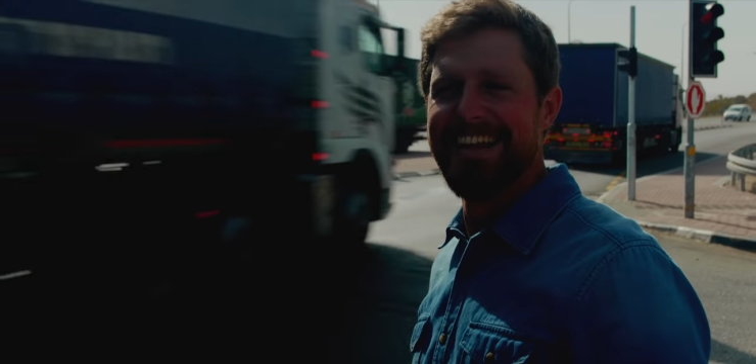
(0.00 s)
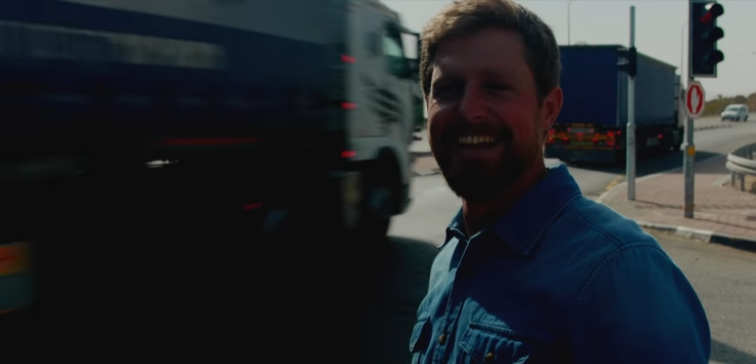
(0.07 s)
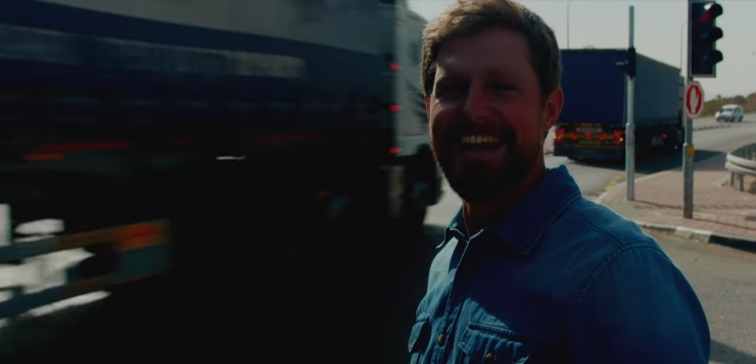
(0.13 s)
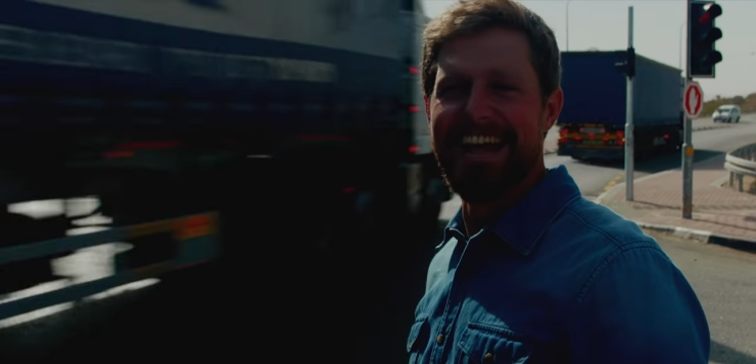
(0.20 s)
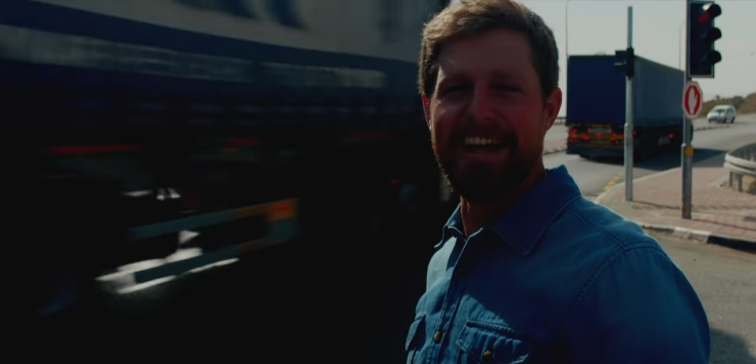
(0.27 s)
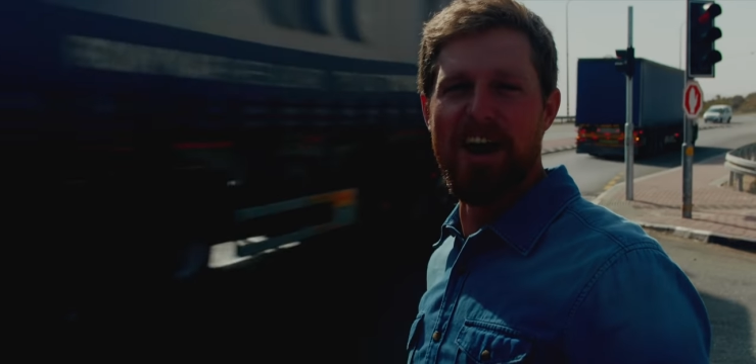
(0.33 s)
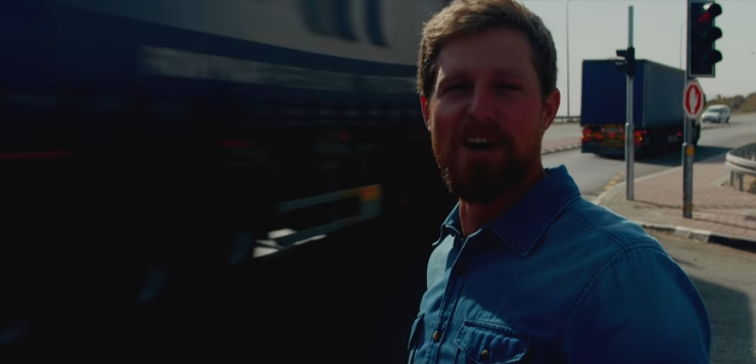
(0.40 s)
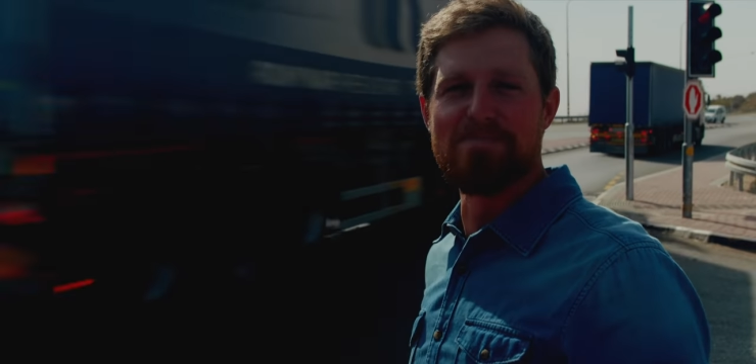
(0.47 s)

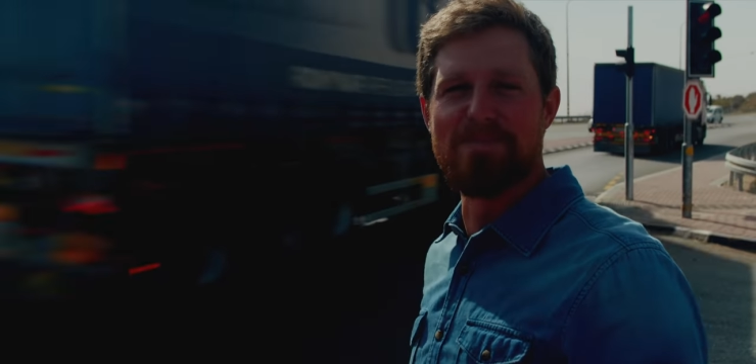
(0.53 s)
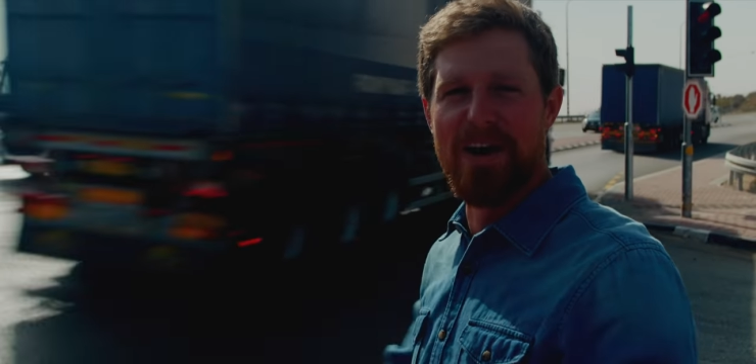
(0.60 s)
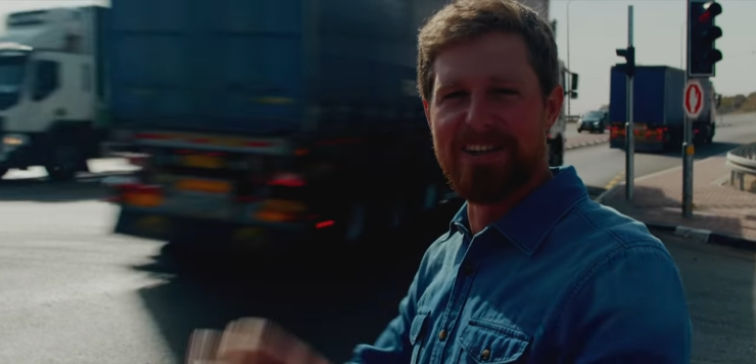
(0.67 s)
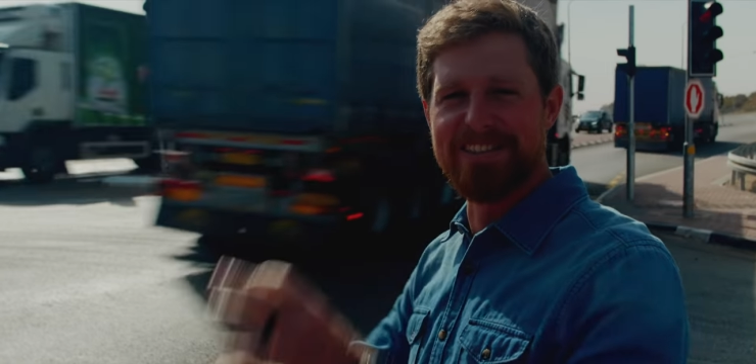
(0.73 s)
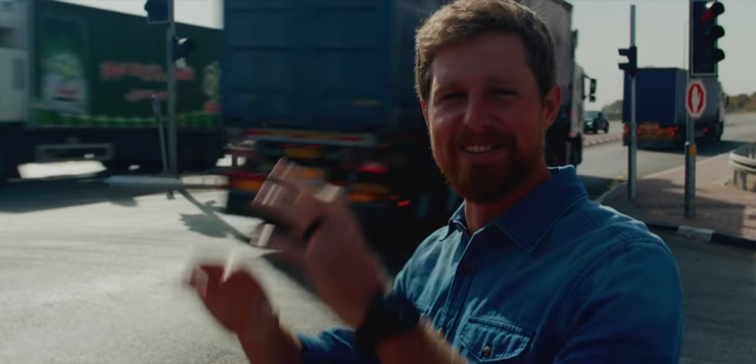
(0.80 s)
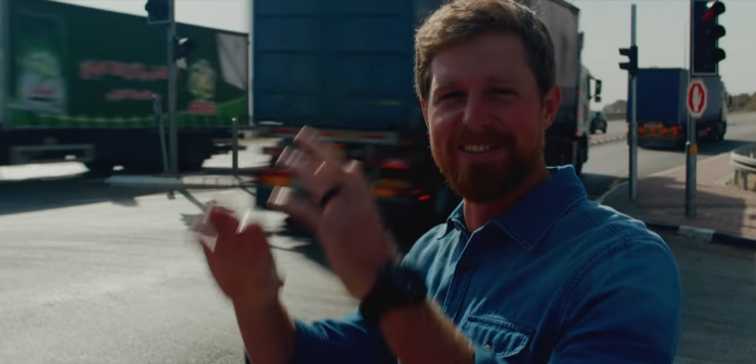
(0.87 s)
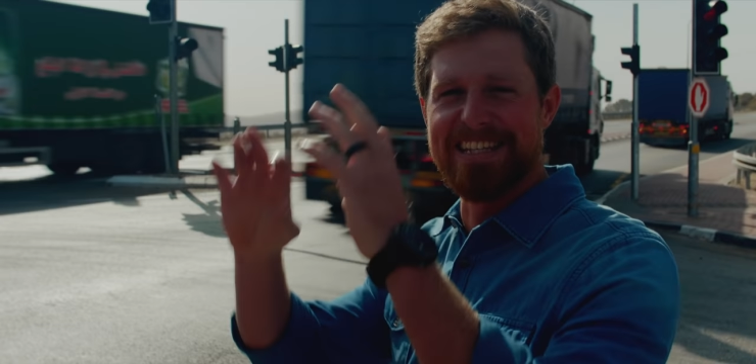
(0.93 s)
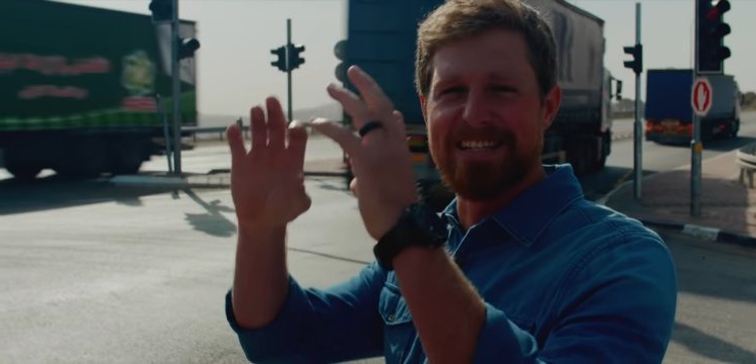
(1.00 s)
like all
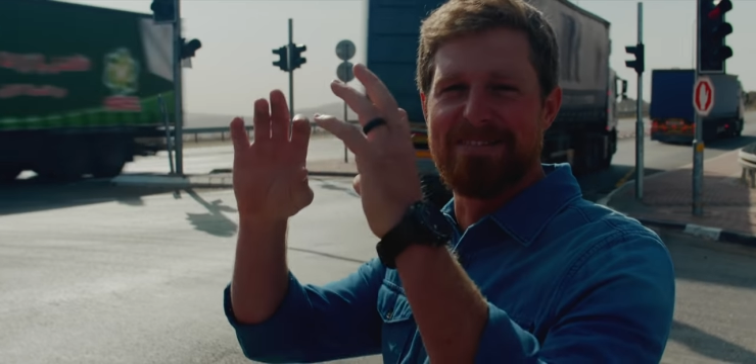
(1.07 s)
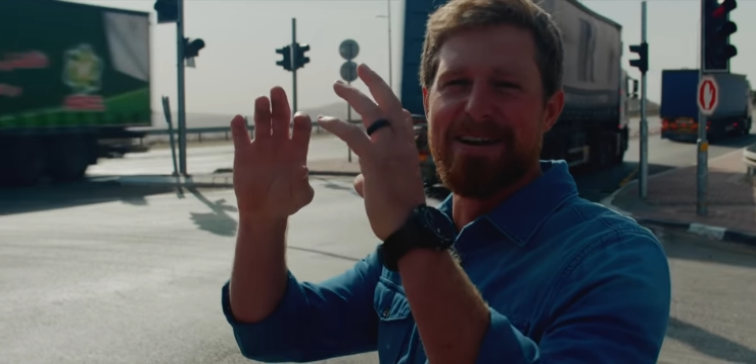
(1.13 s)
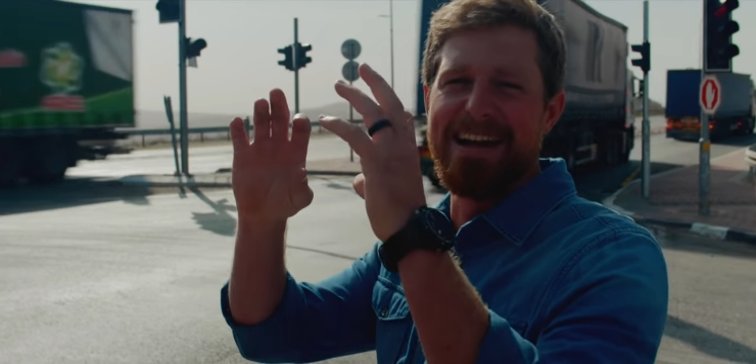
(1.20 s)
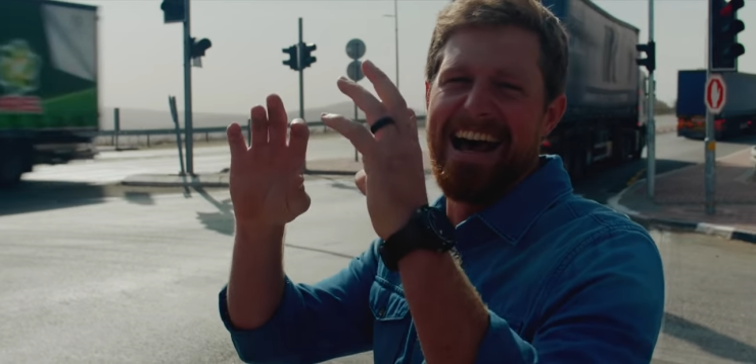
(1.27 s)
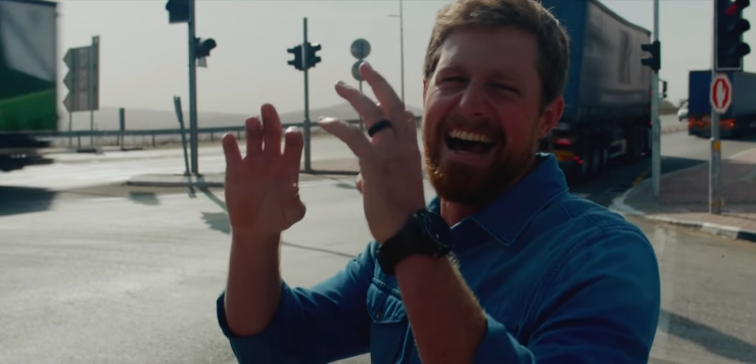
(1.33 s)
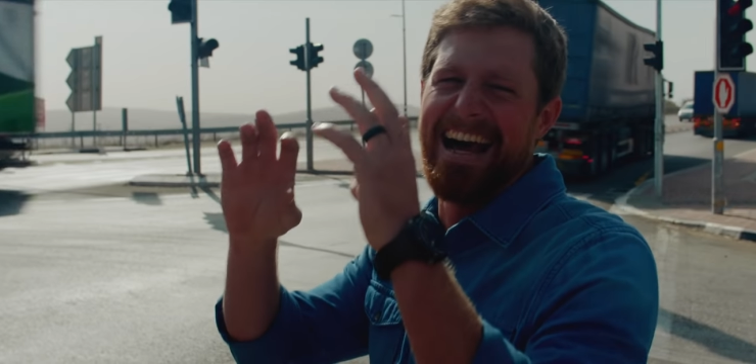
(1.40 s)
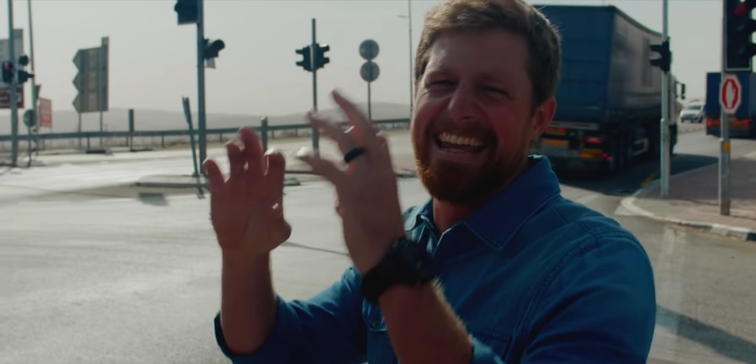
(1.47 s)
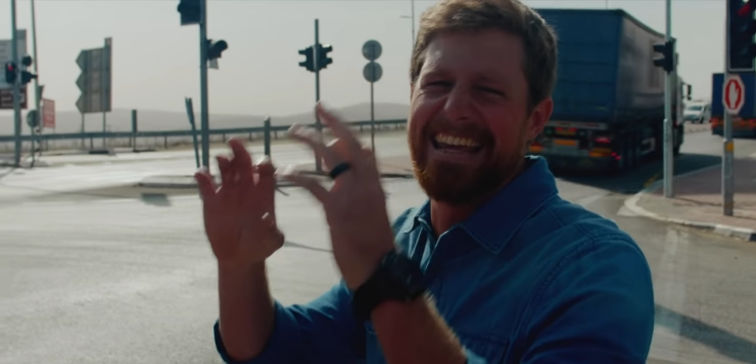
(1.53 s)
perched with his
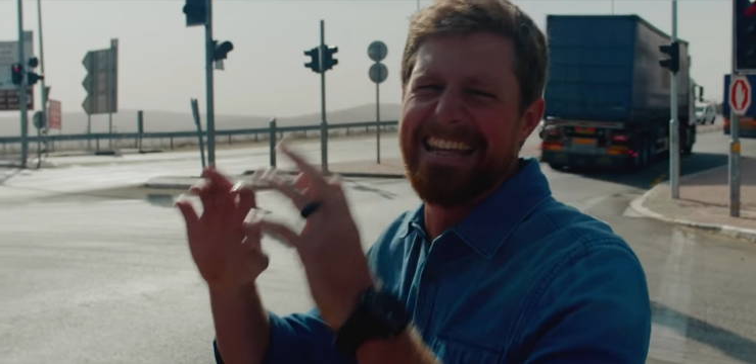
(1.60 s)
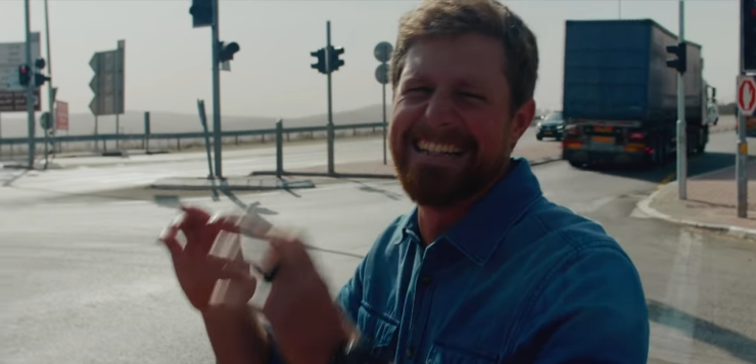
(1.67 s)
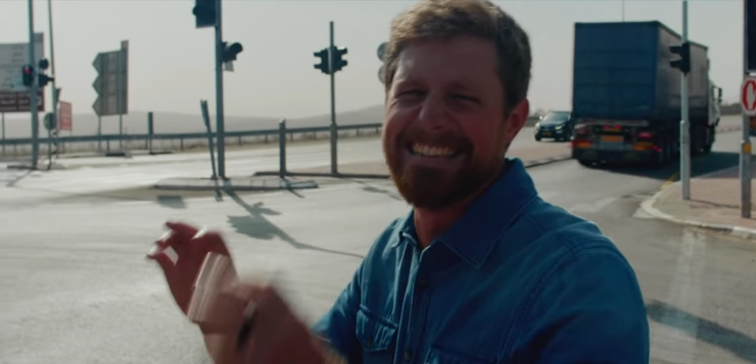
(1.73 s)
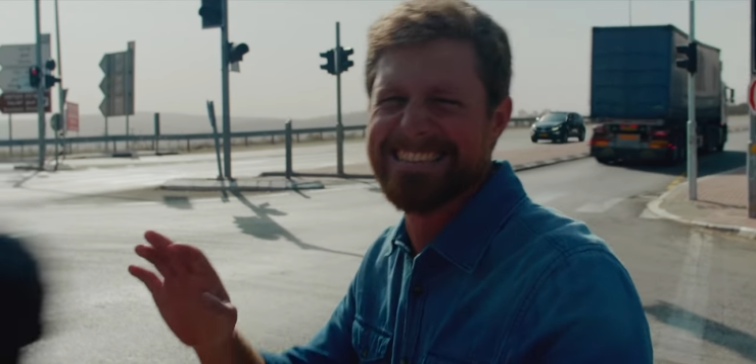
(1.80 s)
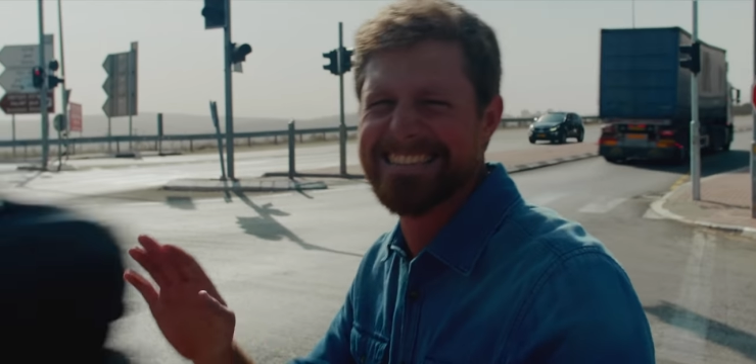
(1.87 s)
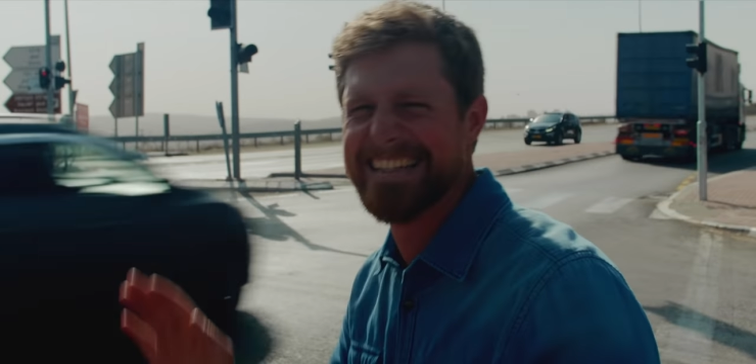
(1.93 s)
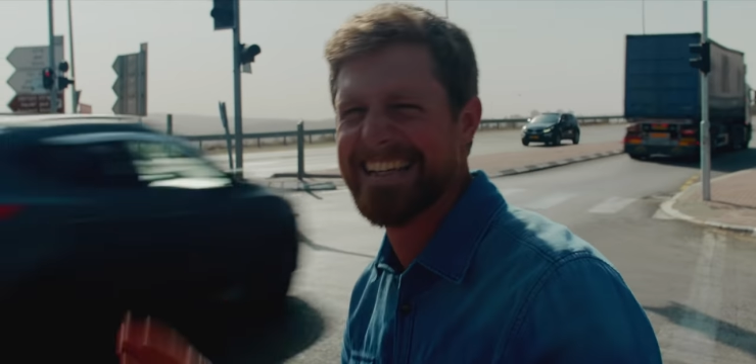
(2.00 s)
binoculars.